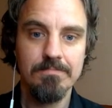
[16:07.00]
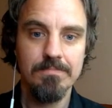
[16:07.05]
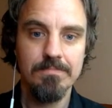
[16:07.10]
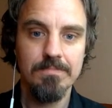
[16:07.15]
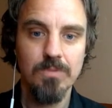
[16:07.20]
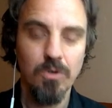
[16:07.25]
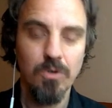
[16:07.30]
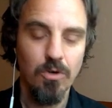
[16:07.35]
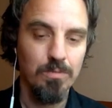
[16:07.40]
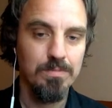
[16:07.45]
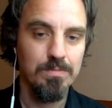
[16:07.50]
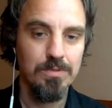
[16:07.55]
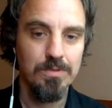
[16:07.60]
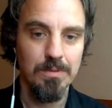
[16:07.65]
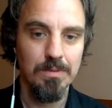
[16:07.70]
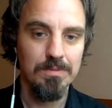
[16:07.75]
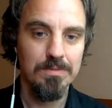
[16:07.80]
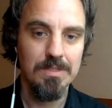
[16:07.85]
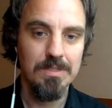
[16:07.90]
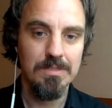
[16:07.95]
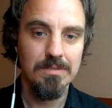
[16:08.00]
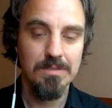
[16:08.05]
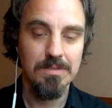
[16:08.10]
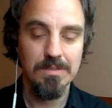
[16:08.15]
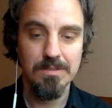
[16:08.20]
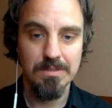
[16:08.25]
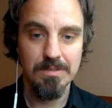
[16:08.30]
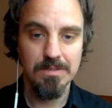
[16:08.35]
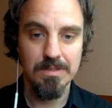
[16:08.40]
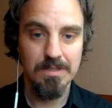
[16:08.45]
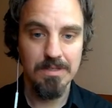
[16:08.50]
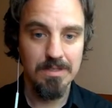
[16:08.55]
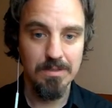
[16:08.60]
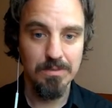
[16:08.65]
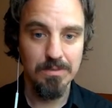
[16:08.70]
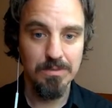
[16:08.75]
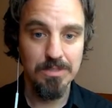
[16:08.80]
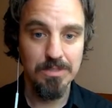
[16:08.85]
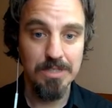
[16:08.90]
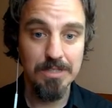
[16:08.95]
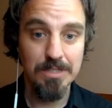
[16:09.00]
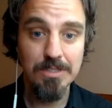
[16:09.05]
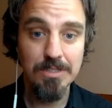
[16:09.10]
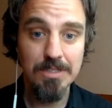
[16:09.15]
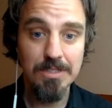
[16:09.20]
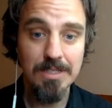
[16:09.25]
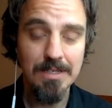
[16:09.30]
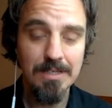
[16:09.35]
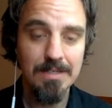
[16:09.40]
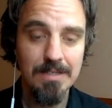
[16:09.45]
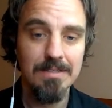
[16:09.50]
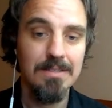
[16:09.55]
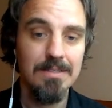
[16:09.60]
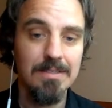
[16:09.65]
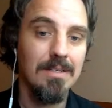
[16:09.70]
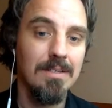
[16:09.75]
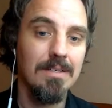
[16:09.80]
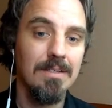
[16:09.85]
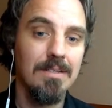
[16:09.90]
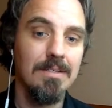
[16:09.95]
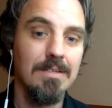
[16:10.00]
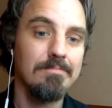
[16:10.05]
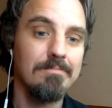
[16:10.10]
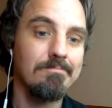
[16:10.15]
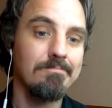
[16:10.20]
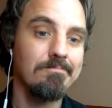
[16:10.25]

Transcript: hope some of this was interesting, and